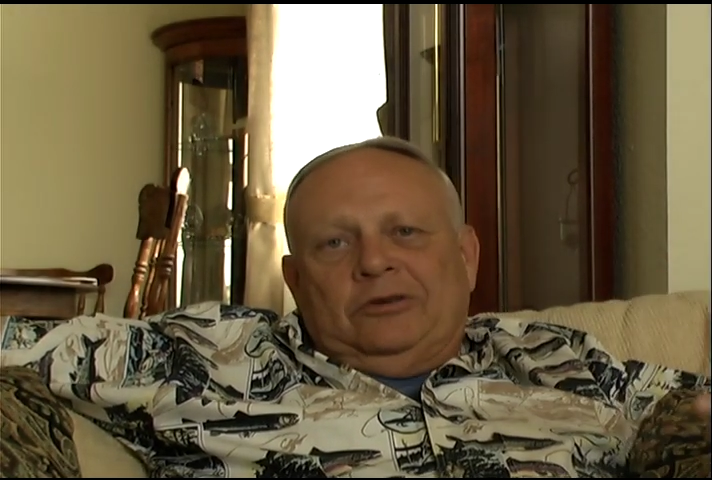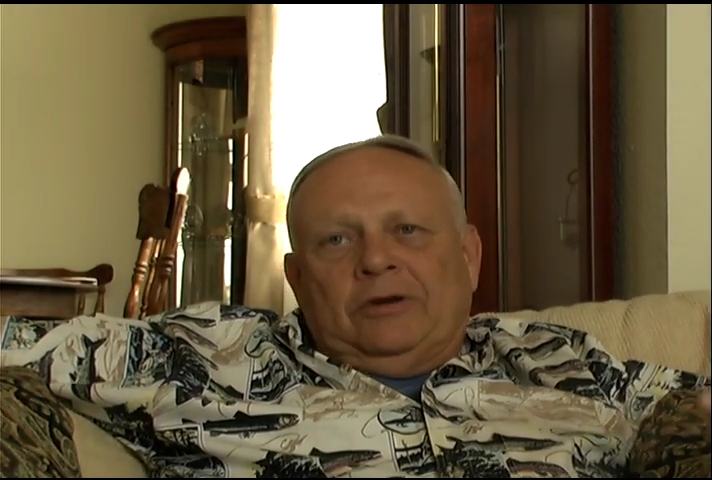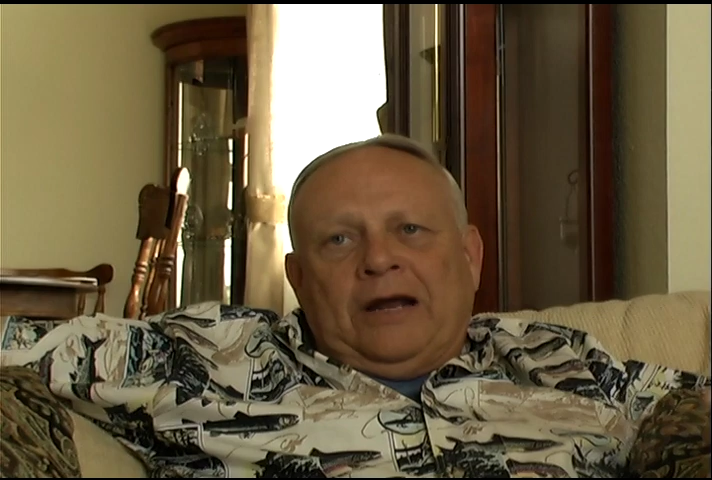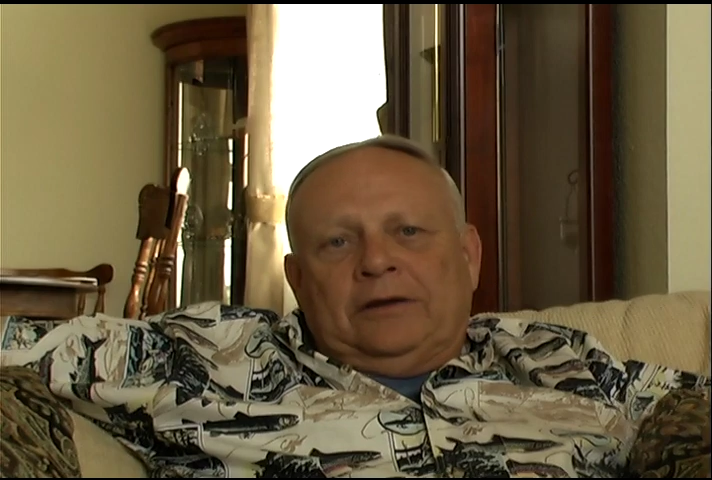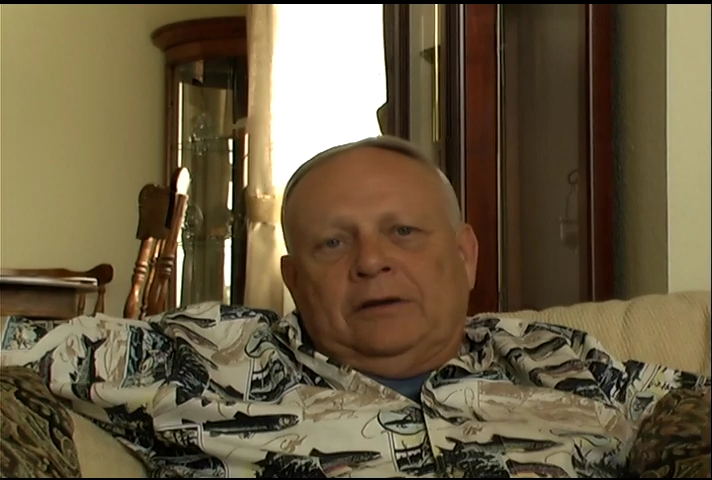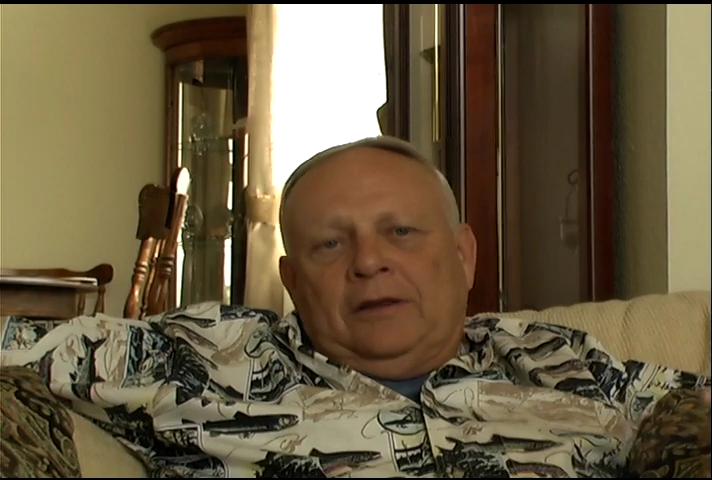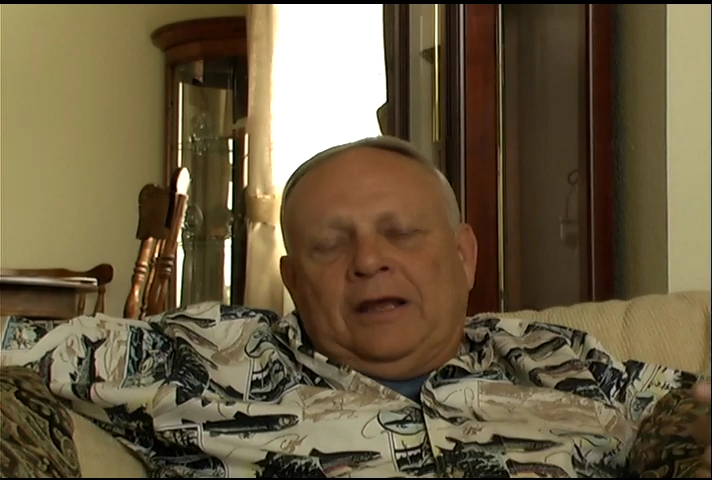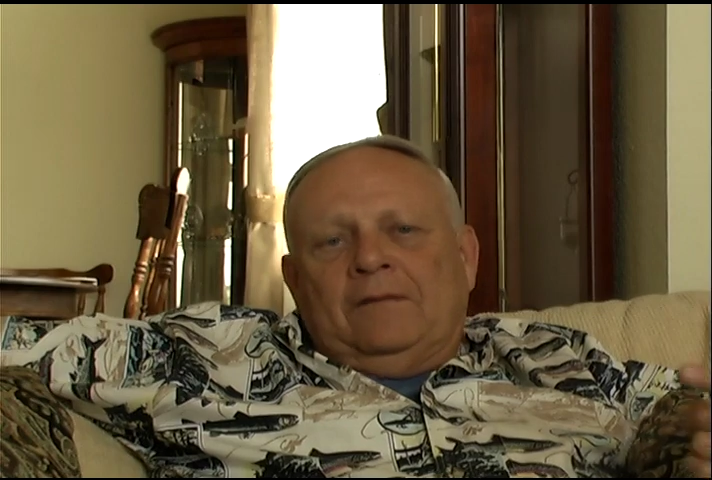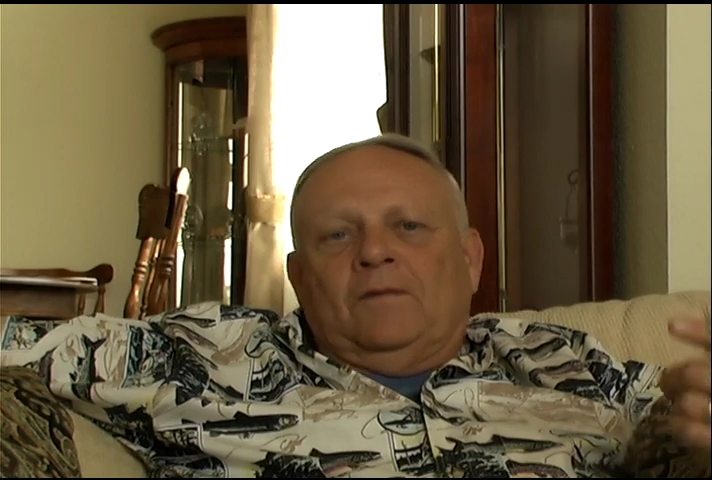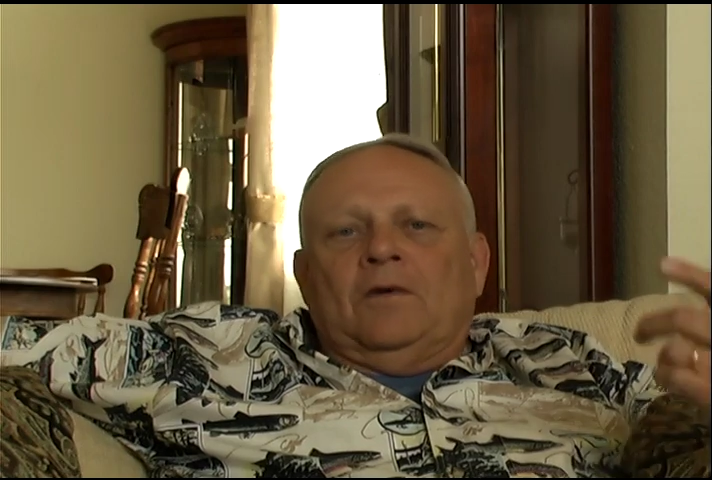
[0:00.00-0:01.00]
tractor to
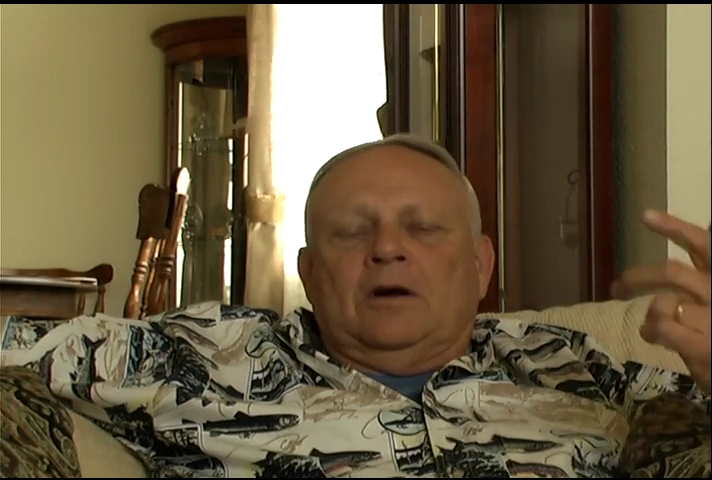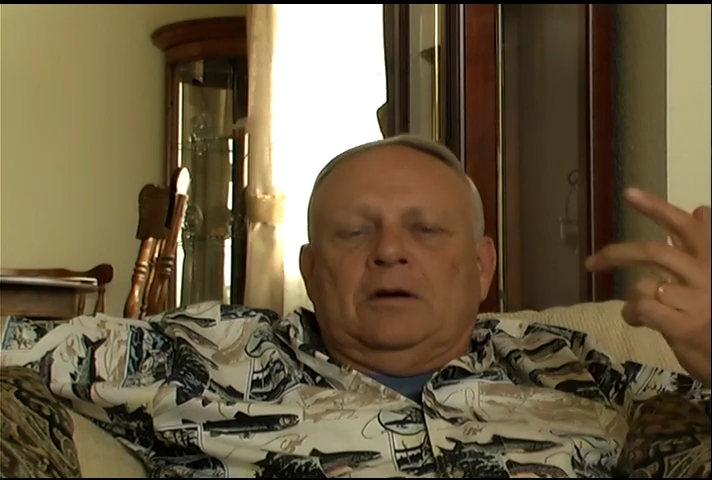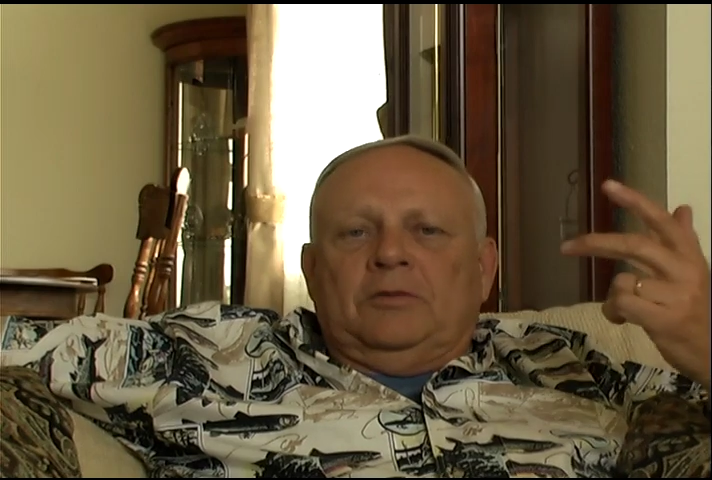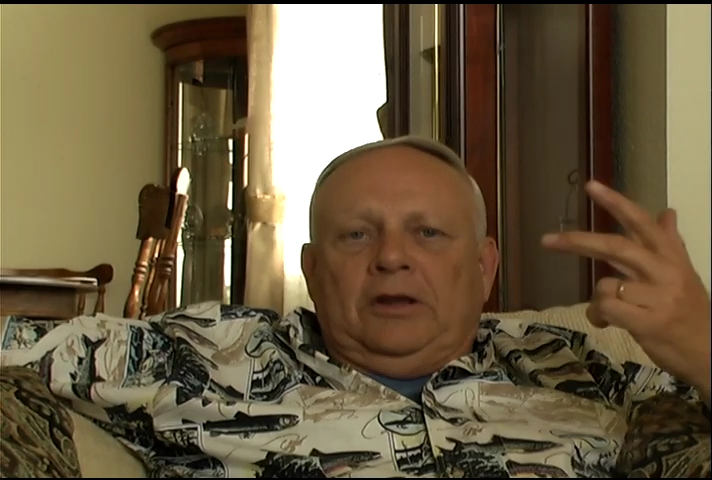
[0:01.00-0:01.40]
that farm,